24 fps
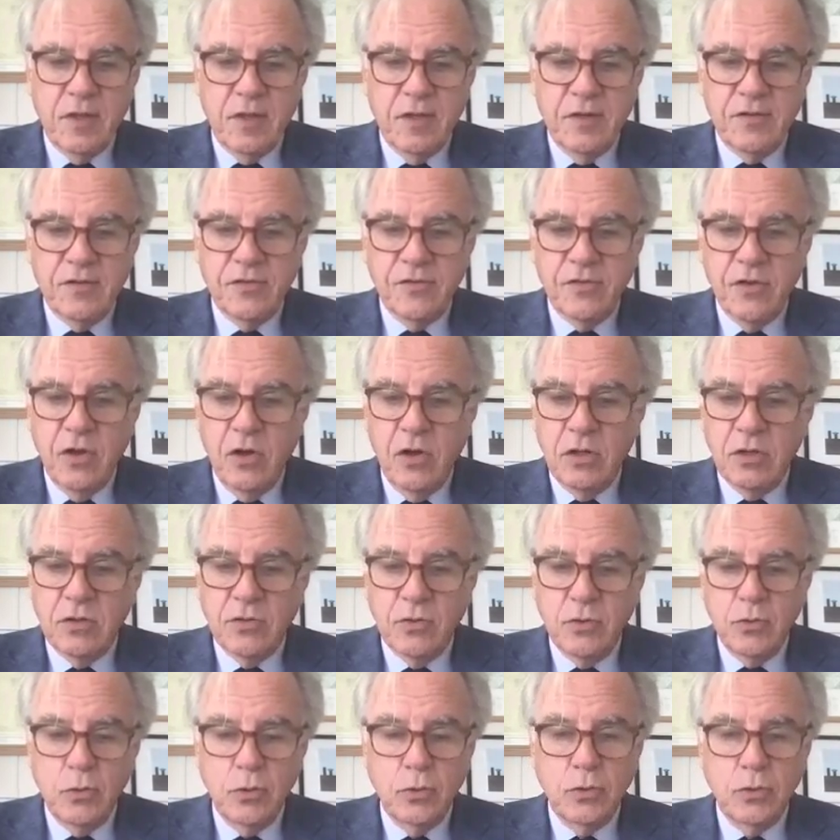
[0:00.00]
This is all
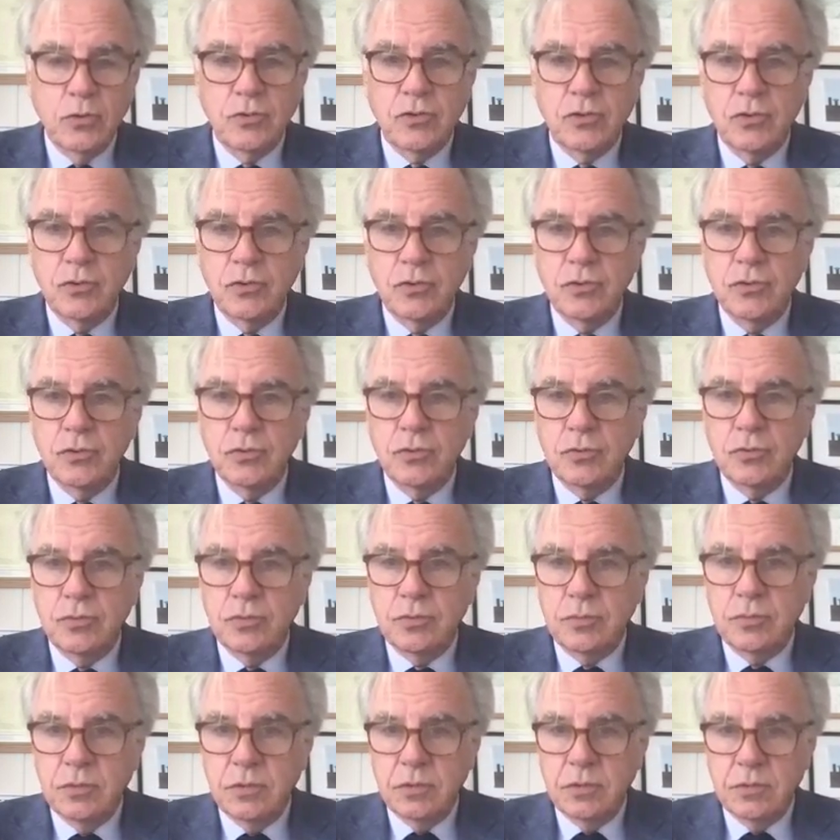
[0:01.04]
due to
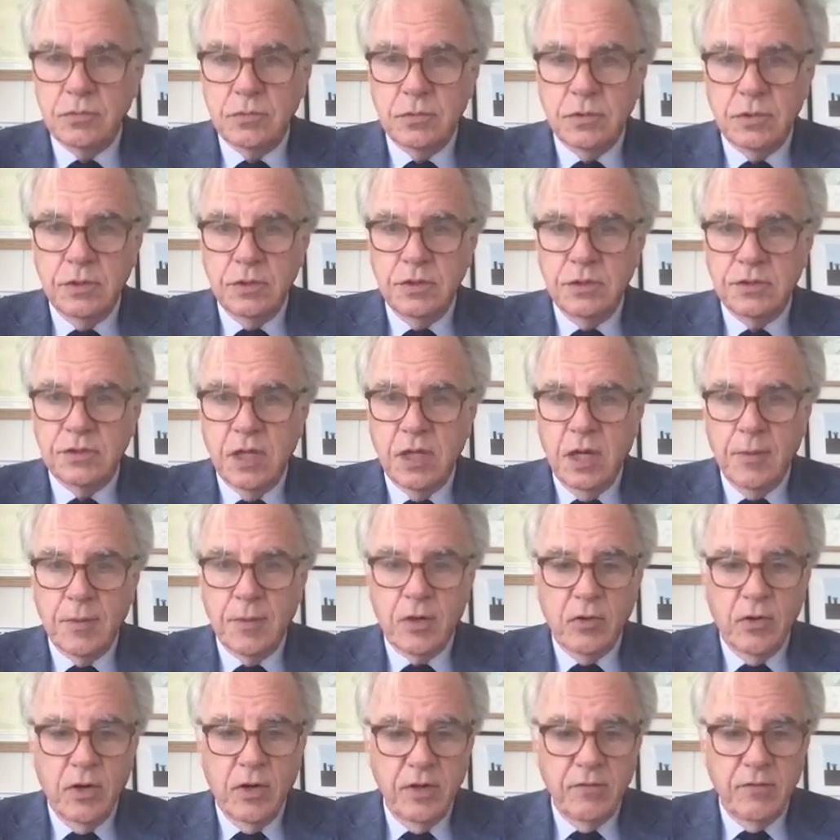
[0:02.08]
these
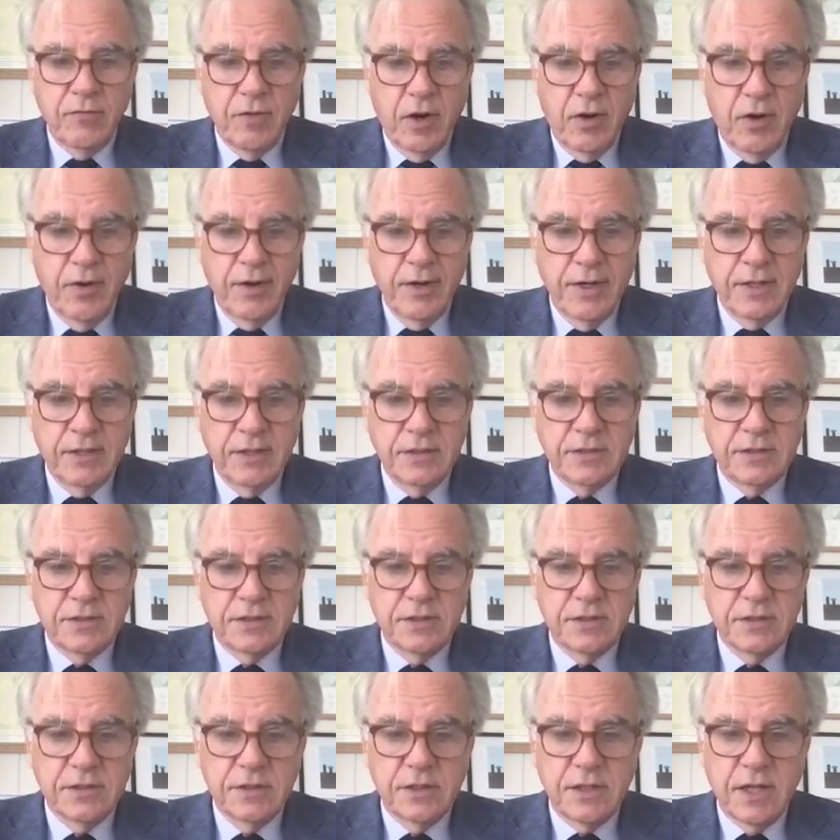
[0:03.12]
Omicron
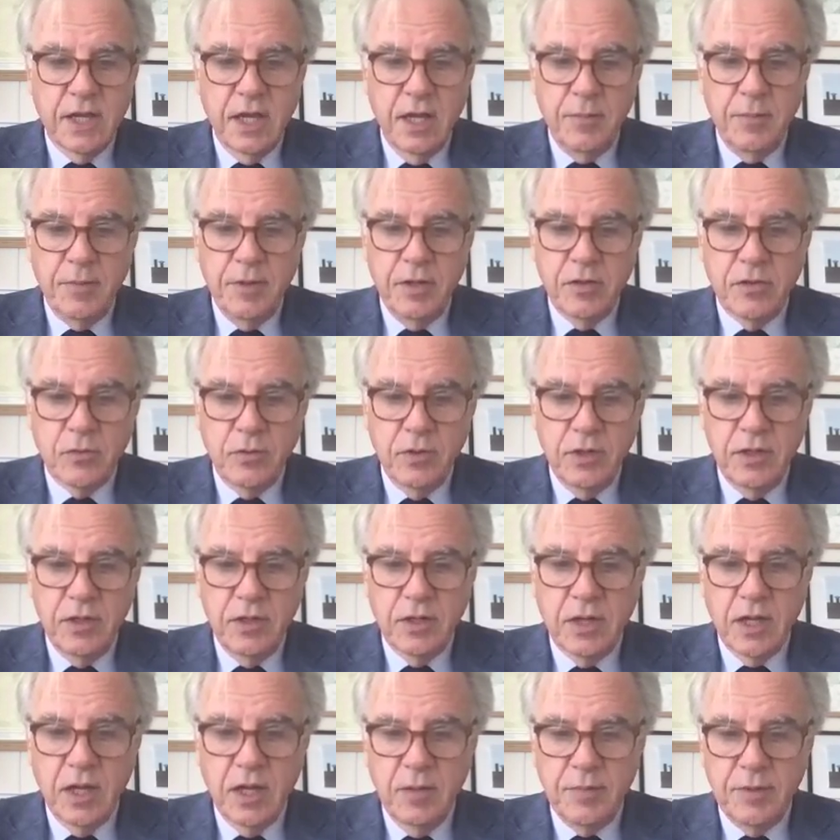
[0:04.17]
variants, the
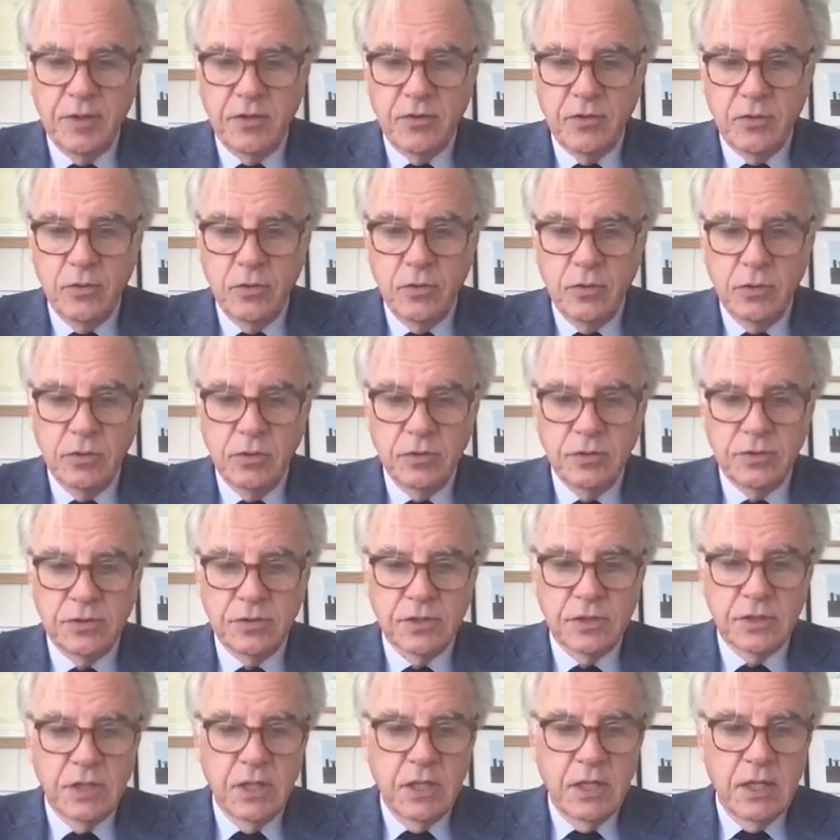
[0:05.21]
KP3 and
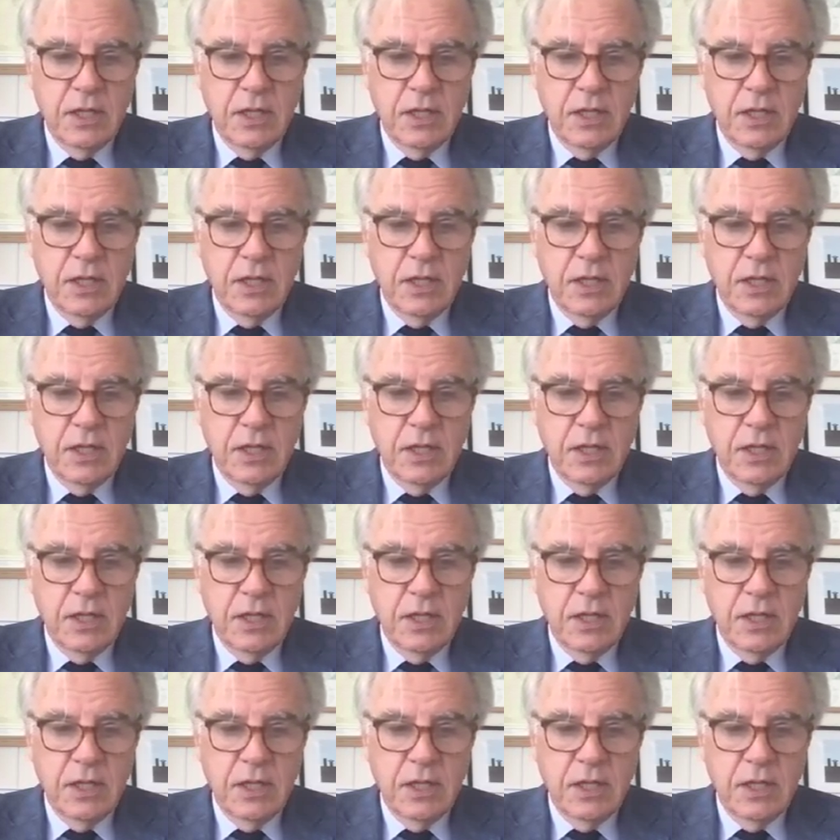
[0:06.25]
KP2s,